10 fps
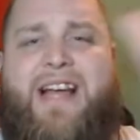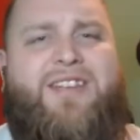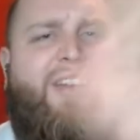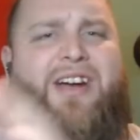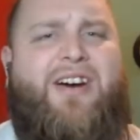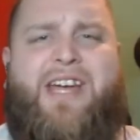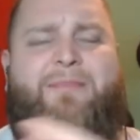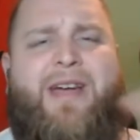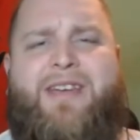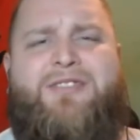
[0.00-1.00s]
all y'all get,
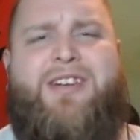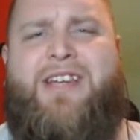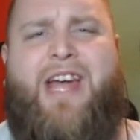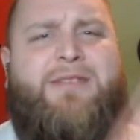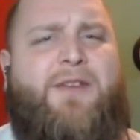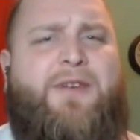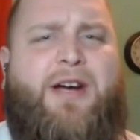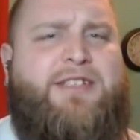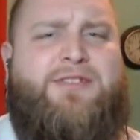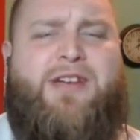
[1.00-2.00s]
man. You should have came to the
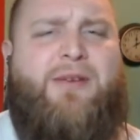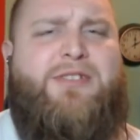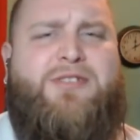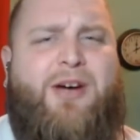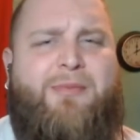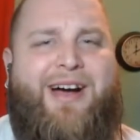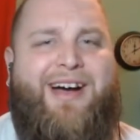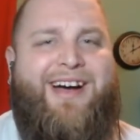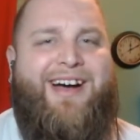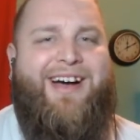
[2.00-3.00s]
fucking stream. What you talking about?
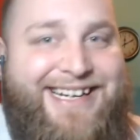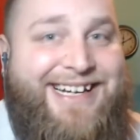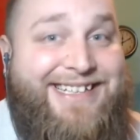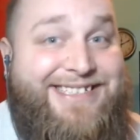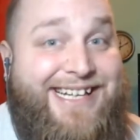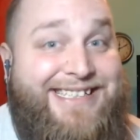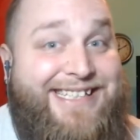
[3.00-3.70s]
Just